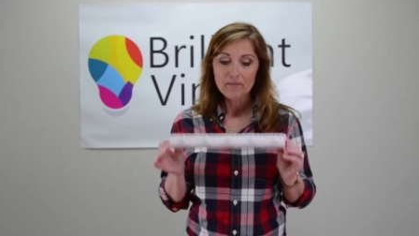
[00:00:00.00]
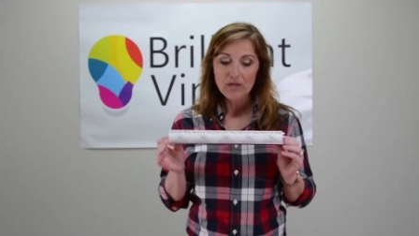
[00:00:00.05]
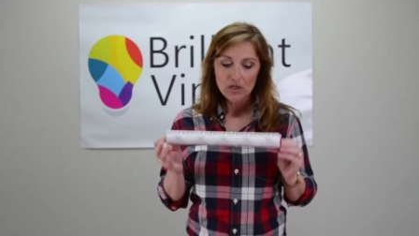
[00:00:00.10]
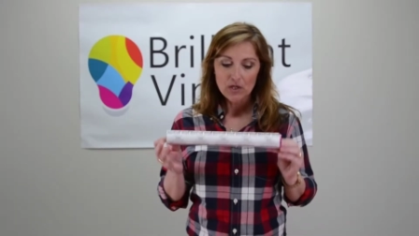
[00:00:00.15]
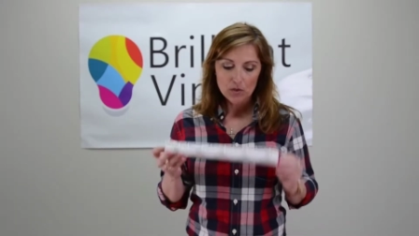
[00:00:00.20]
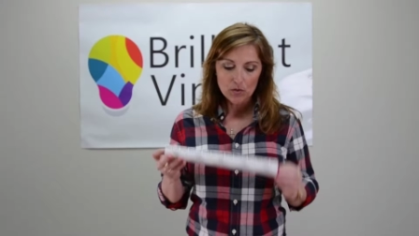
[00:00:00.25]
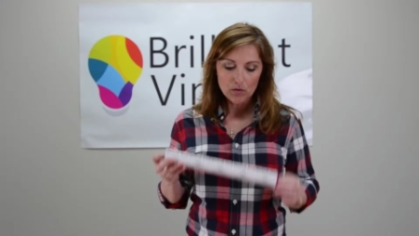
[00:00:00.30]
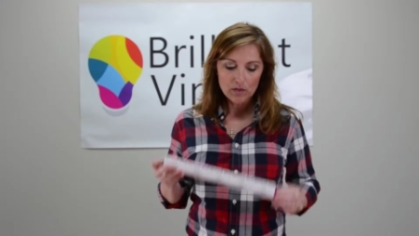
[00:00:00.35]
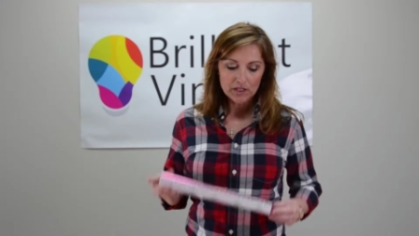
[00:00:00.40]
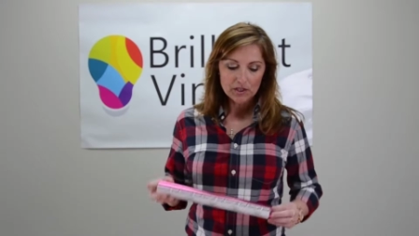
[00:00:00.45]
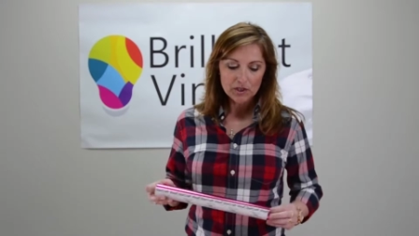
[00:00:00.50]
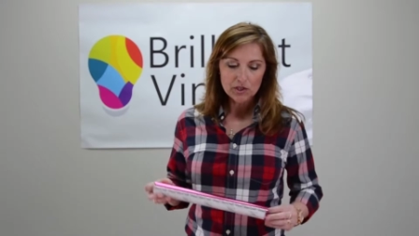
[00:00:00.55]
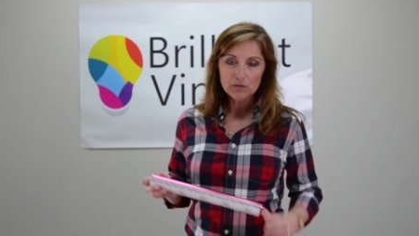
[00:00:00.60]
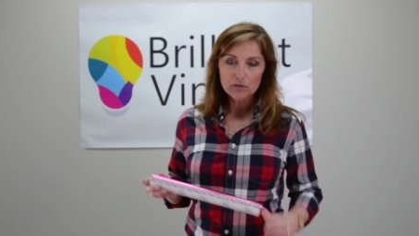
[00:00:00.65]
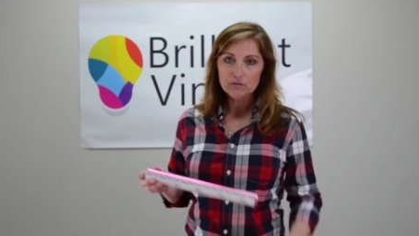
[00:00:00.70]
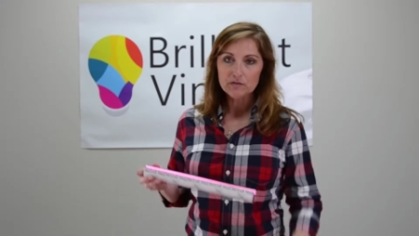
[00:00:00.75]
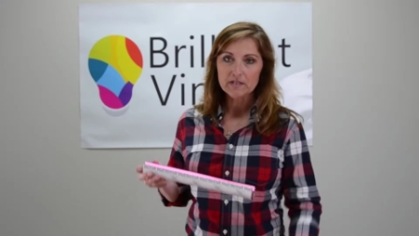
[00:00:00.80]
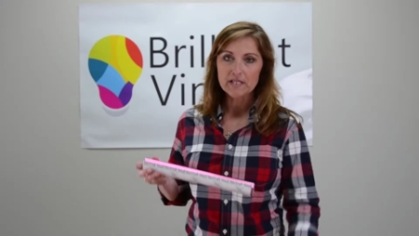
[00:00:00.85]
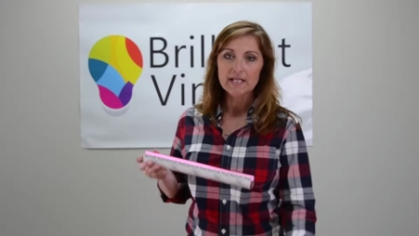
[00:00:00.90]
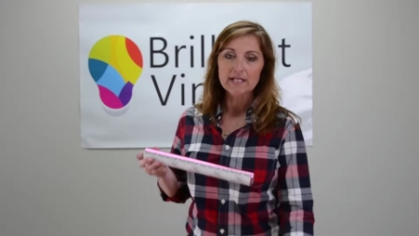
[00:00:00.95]
You can
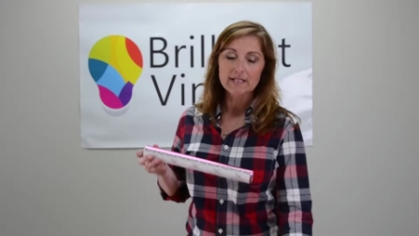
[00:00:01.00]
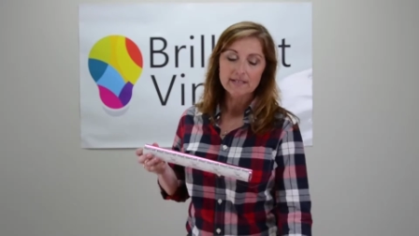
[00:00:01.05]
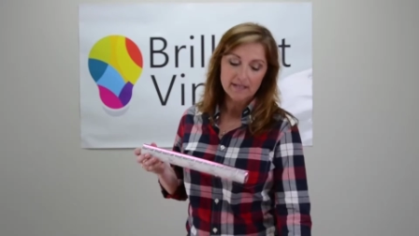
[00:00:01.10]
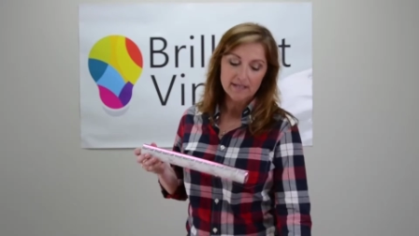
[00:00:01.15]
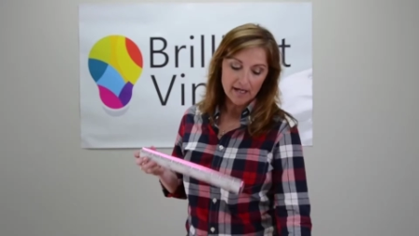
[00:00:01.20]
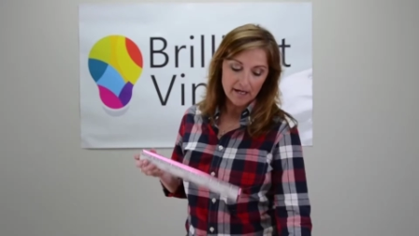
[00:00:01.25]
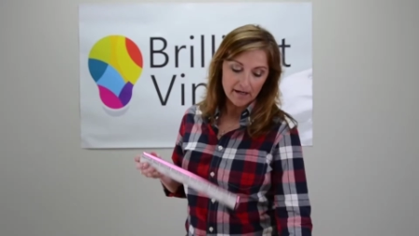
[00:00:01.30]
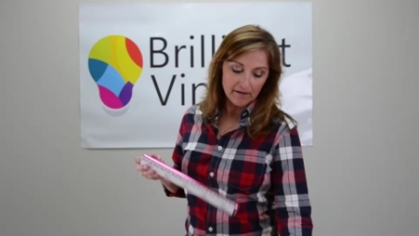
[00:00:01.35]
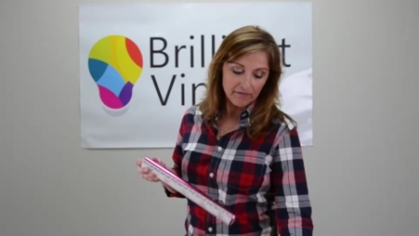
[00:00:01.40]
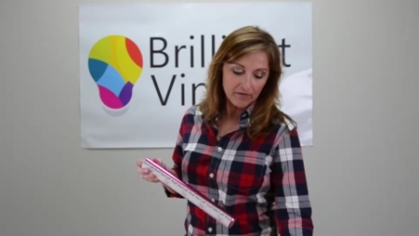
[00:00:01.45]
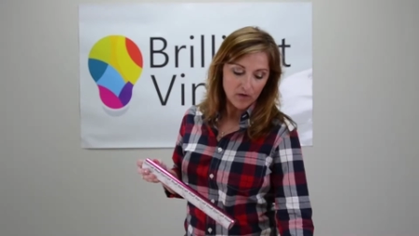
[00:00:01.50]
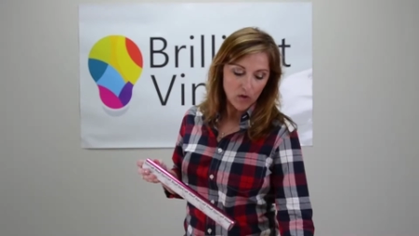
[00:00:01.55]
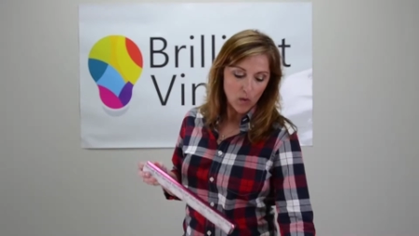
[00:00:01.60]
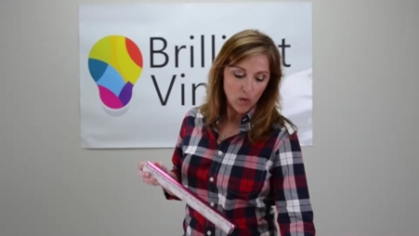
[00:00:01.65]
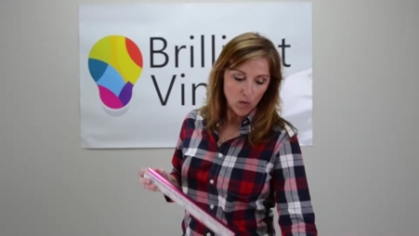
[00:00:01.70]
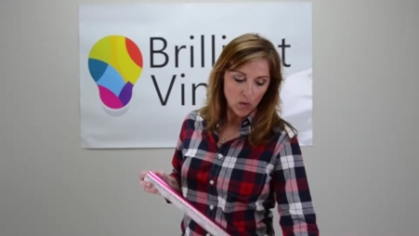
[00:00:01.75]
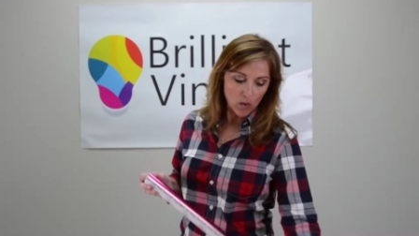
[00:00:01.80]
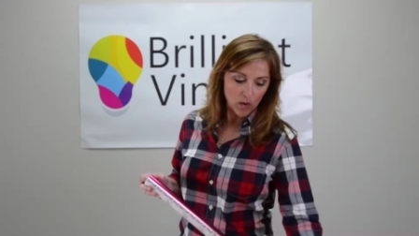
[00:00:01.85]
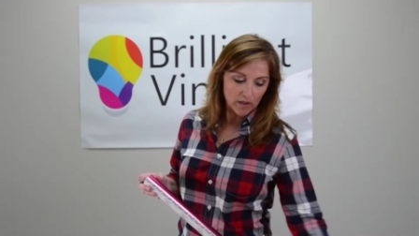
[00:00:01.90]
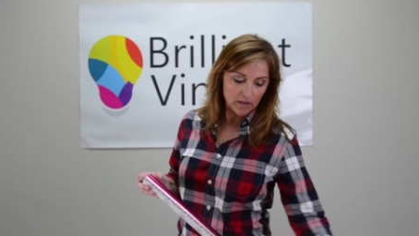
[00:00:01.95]
use these, of
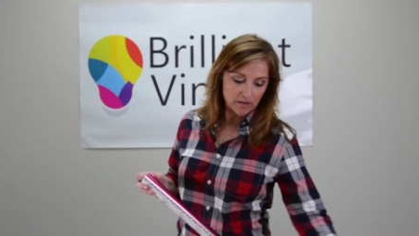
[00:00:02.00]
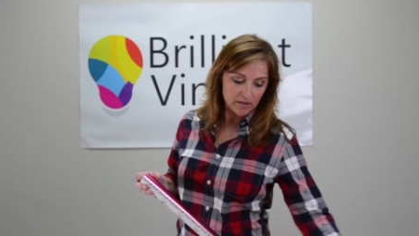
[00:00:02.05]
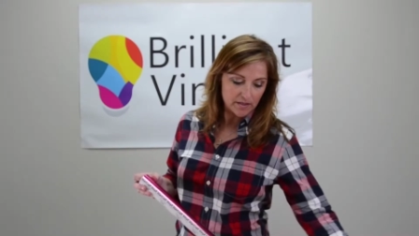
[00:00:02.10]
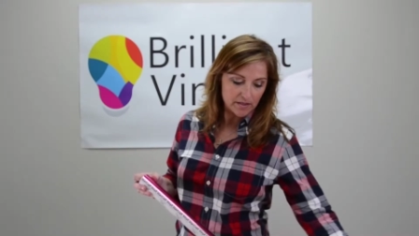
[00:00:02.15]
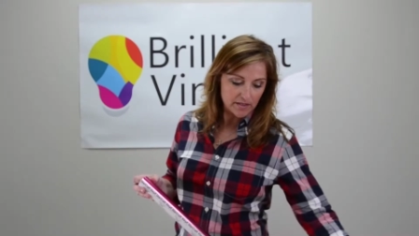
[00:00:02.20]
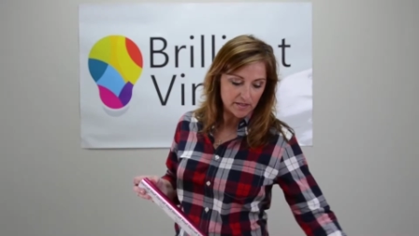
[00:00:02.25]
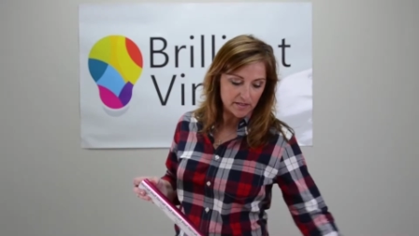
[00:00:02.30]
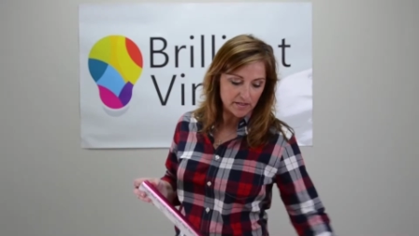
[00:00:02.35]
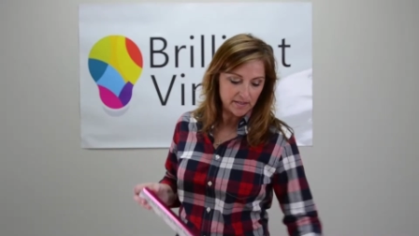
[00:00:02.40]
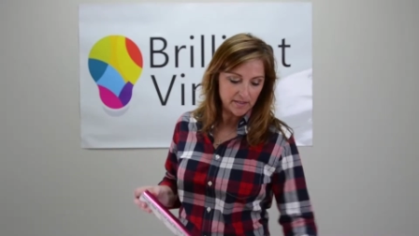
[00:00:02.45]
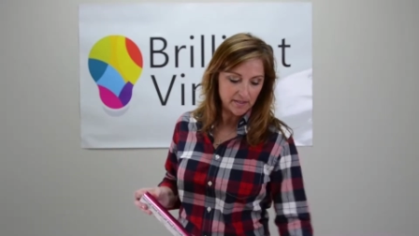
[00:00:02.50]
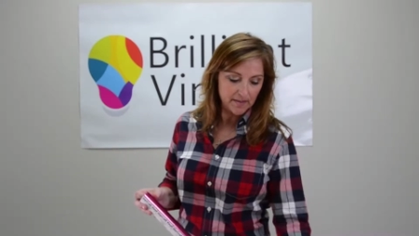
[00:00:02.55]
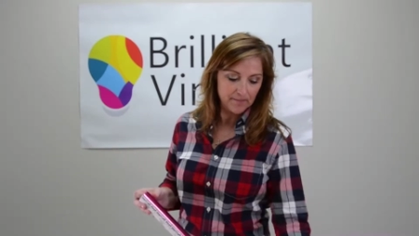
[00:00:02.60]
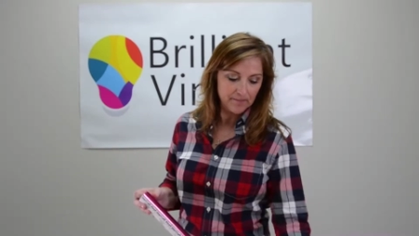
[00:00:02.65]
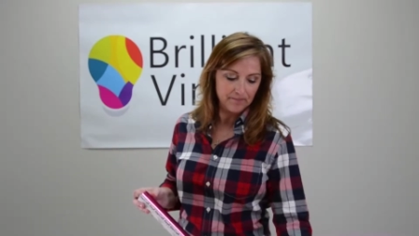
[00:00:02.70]
course,